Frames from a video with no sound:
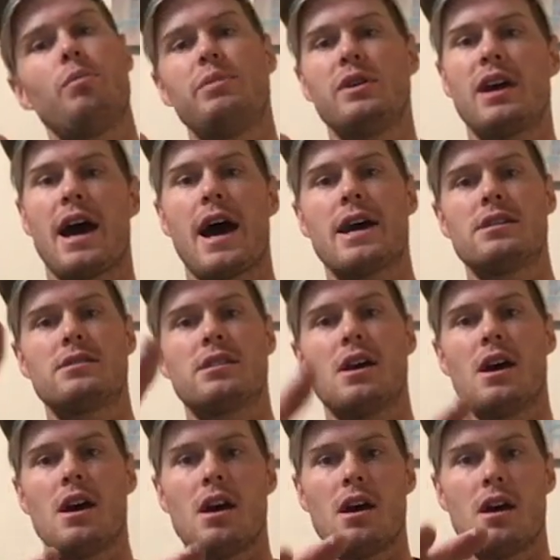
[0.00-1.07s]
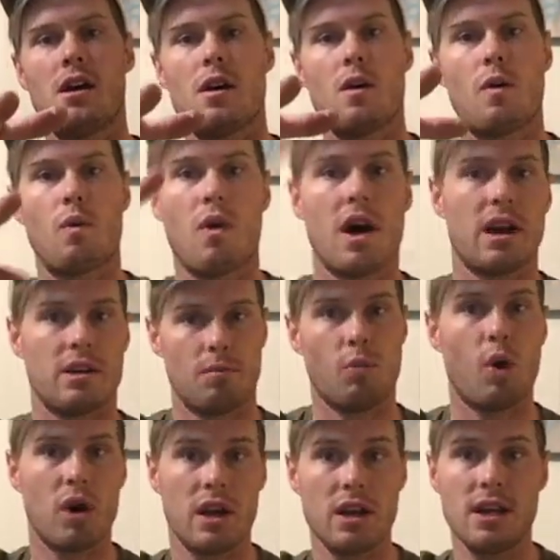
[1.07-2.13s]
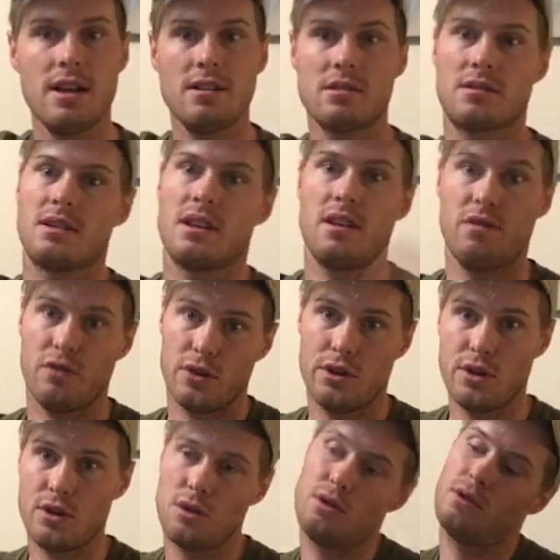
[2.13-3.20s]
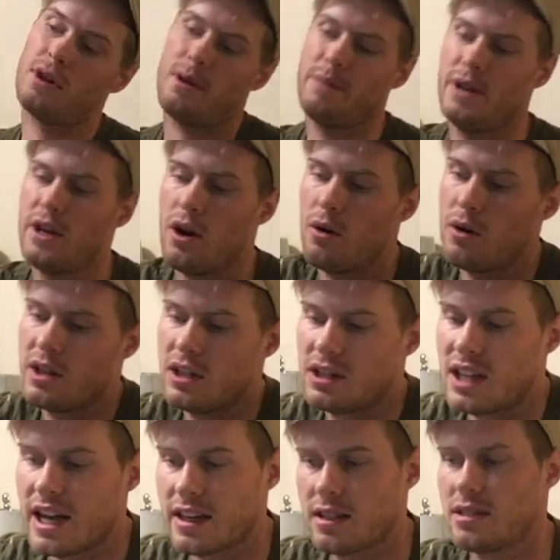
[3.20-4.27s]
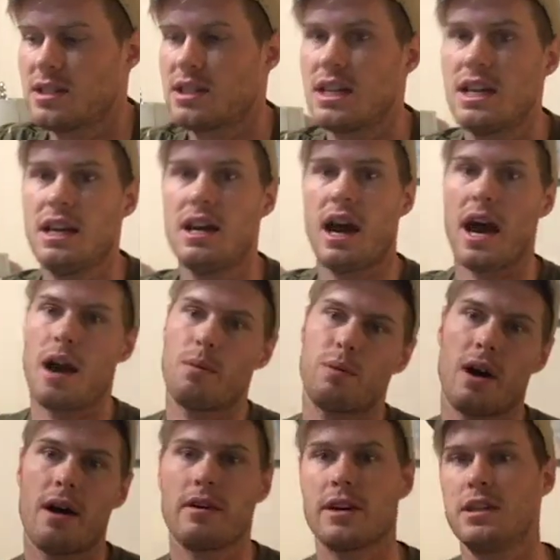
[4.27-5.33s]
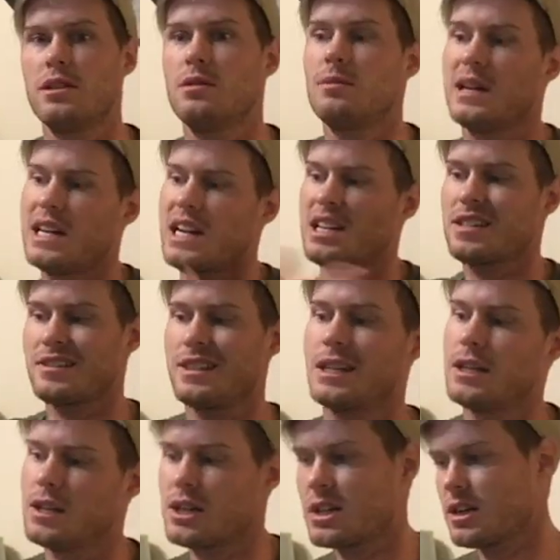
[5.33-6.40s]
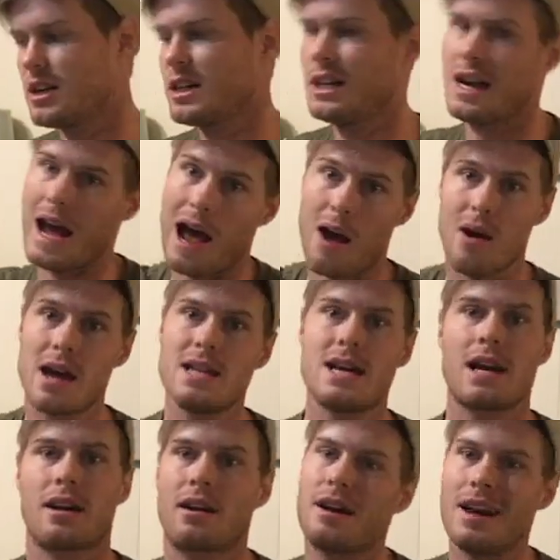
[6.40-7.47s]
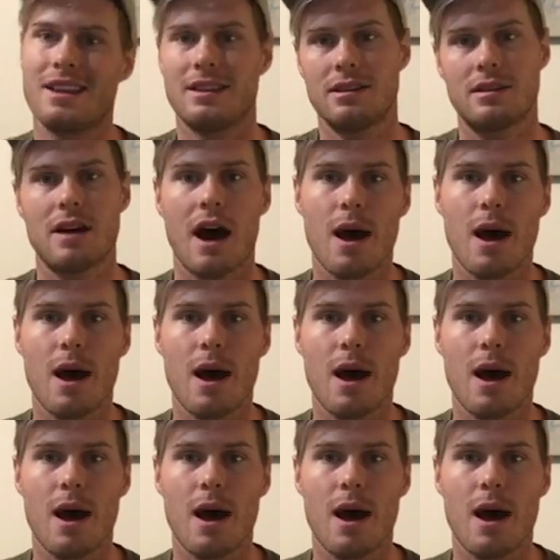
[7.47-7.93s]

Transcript: I hope you guys want more of these. If you do, let me know what you'd like to see. I'll probably do my next video showing you how I decorate the